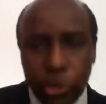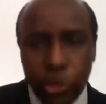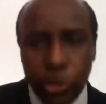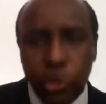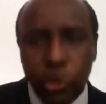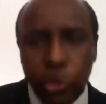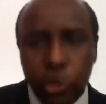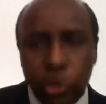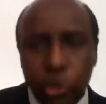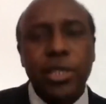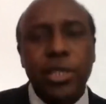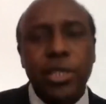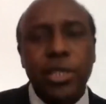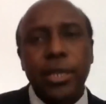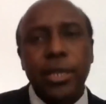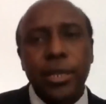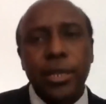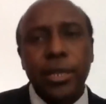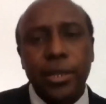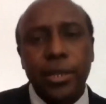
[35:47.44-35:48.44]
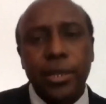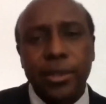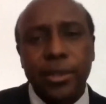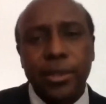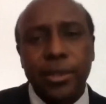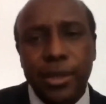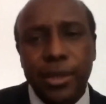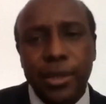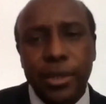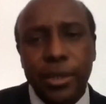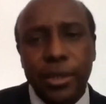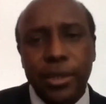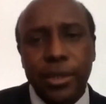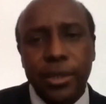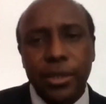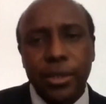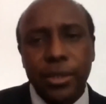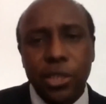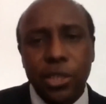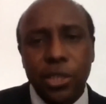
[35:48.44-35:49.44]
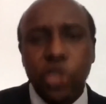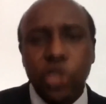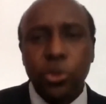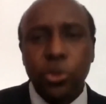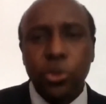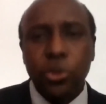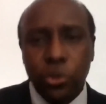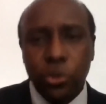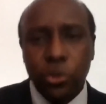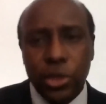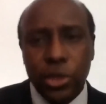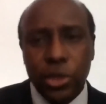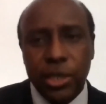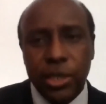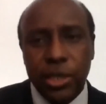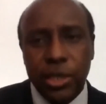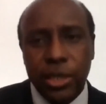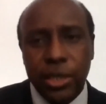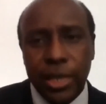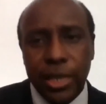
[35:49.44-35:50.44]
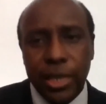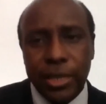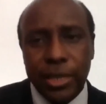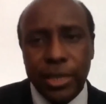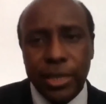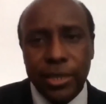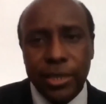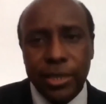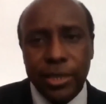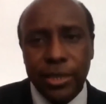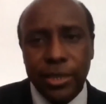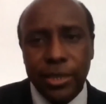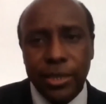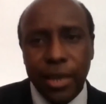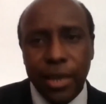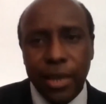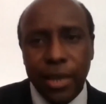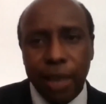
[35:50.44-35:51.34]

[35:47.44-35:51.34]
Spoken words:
resource issues that